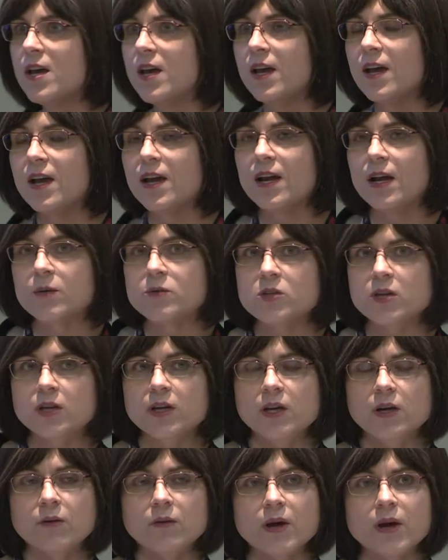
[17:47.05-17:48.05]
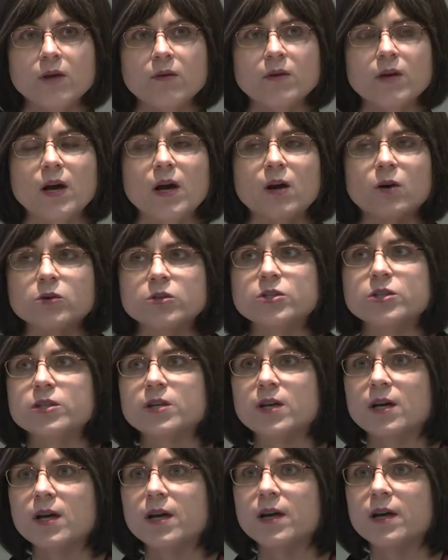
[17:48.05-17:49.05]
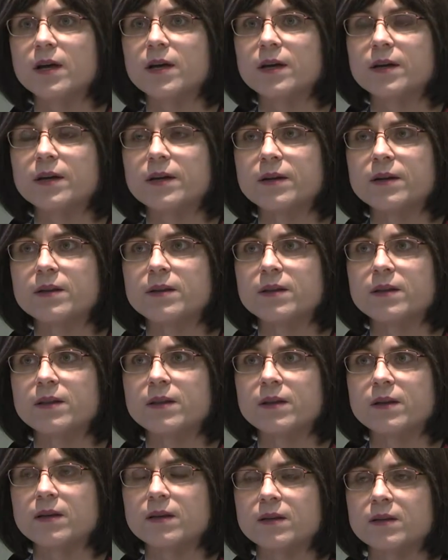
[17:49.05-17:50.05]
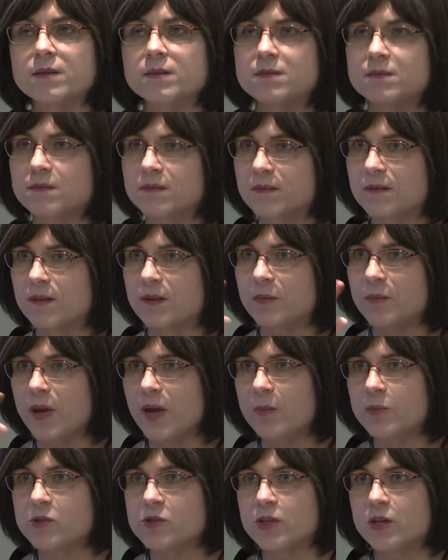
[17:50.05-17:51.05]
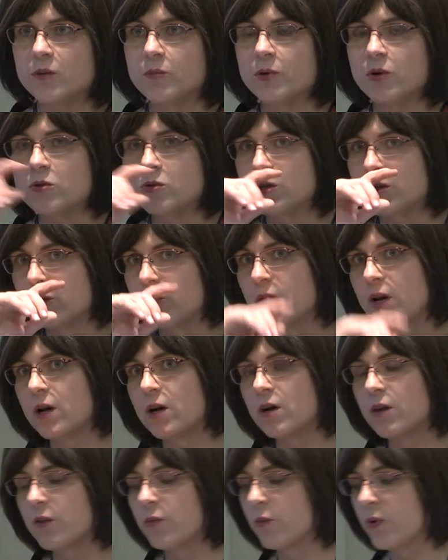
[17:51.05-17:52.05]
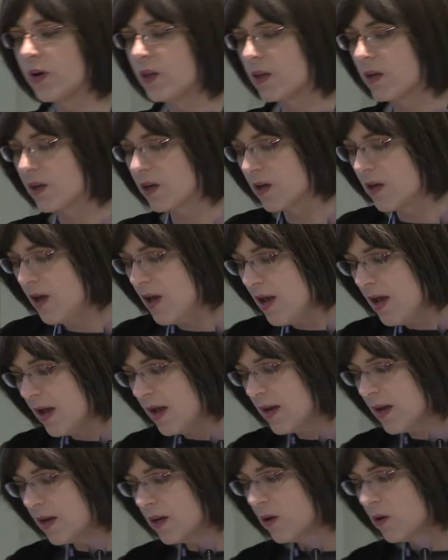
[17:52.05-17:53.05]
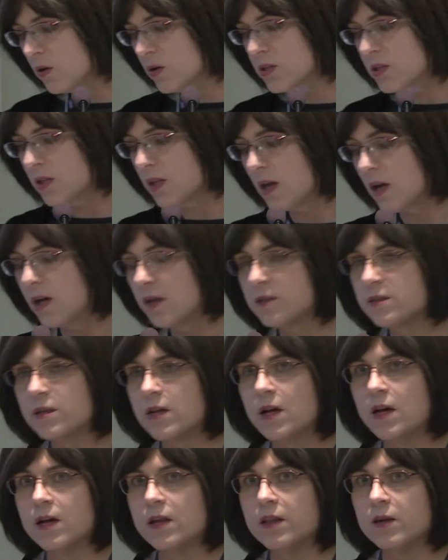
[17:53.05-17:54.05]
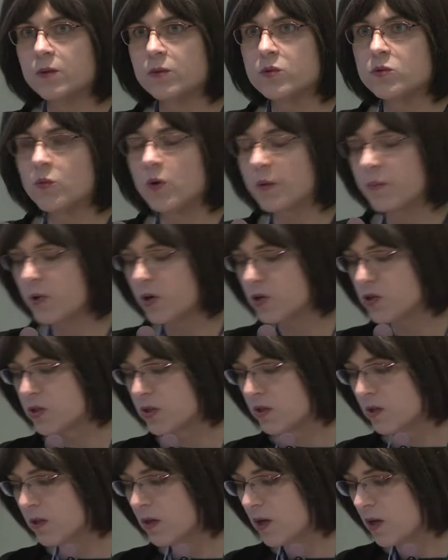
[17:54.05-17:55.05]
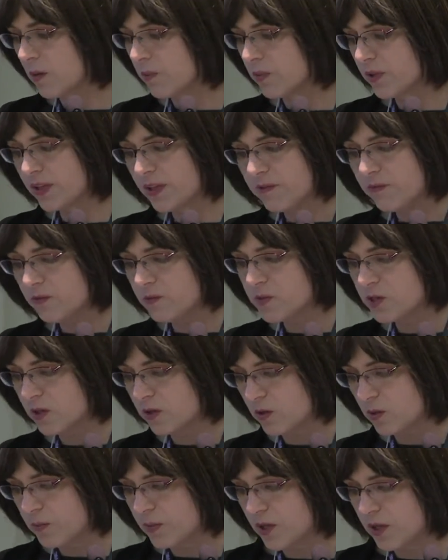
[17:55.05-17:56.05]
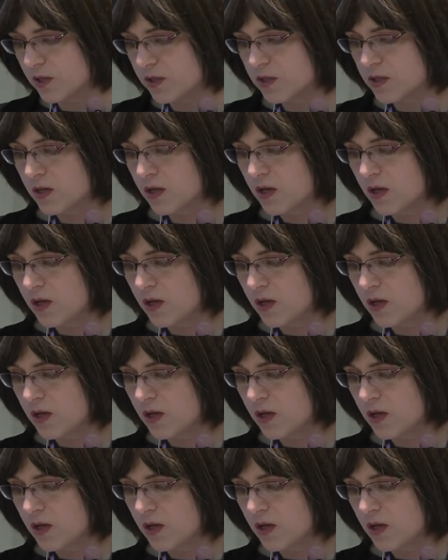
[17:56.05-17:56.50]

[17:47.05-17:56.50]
And I was looking around out on the papers that are posted right out on the railing, and I noticed that there was one person, I believe from General Mills,